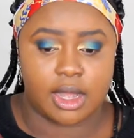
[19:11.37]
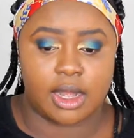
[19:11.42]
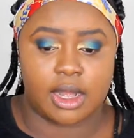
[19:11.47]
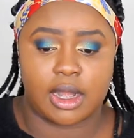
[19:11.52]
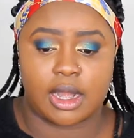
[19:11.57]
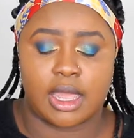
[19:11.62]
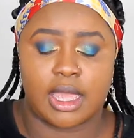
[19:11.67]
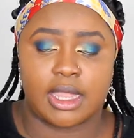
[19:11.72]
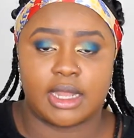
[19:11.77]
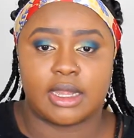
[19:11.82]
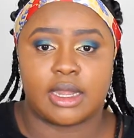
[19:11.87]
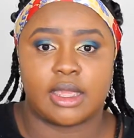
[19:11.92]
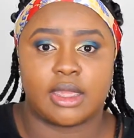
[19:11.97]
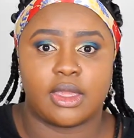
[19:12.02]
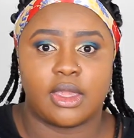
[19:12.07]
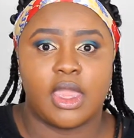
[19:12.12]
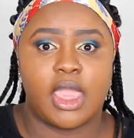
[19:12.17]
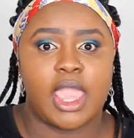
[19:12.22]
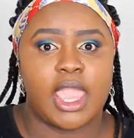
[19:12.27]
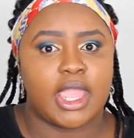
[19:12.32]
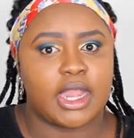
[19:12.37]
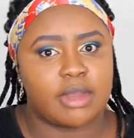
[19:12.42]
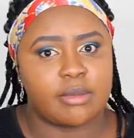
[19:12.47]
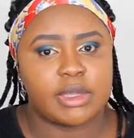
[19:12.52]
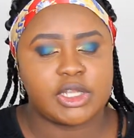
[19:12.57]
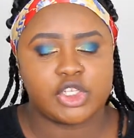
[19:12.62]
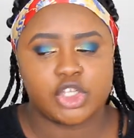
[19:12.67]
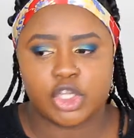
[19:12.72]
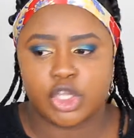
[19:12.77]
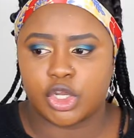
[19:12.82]
liner and i'm
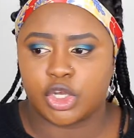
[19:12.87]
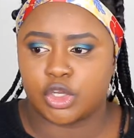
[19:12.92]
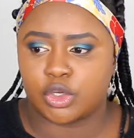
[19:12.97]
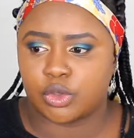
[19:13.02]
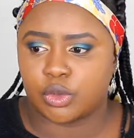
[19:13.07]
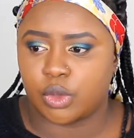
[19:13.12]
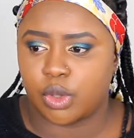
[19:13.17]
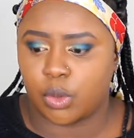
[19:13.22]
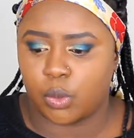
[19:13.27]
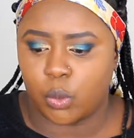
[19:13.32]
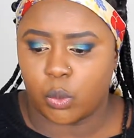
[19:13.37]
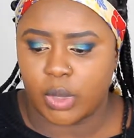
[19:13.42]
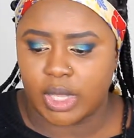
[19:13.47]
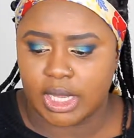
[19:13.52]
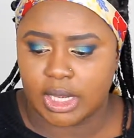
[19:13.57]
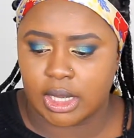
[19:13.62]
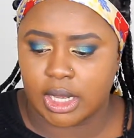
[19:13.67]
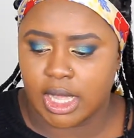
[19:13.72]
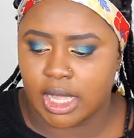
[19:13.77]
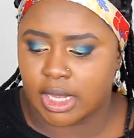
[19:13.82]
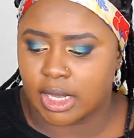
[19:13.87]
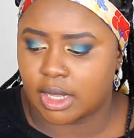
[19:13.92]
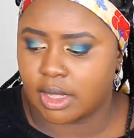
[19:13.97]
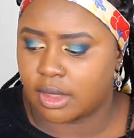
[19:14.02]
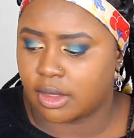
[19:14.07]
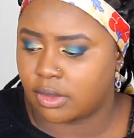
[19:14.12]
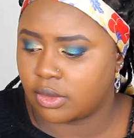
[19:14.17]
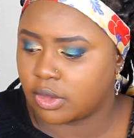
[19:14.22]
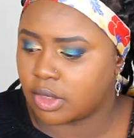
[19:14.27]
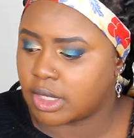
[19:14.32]
actually going to do a wing
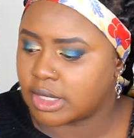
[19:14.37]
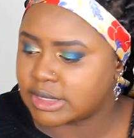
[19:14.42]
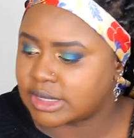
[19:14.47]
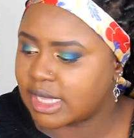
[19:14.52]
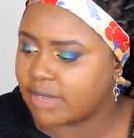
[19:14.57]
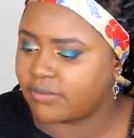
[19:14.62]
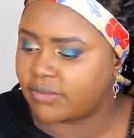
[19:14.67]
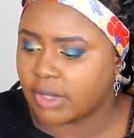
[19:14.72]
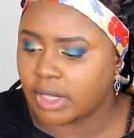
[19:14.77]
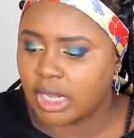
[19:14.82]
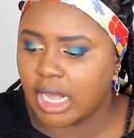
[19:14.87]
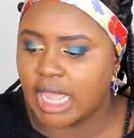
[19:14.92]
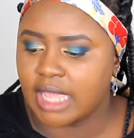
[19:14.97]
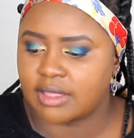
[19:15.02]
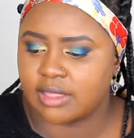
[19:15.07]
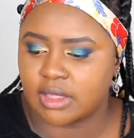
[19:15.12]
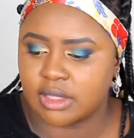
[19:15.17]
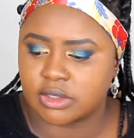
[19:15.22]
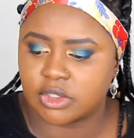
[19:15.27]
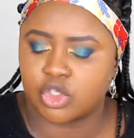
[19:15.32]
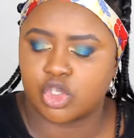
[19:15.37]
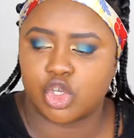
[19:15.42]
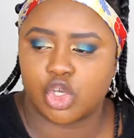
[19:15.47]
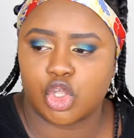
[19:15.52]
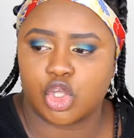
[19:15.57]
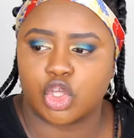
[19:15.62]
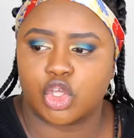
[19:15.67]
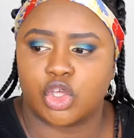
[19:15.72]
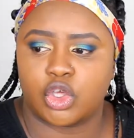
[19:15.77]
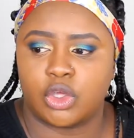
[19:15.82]
liner because i feel like this
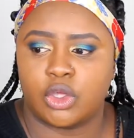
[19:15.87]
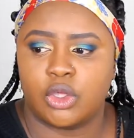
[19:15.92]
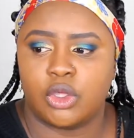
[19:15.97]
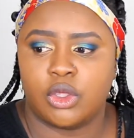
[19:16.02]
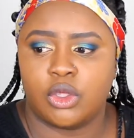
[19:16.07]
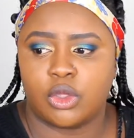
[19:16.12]
look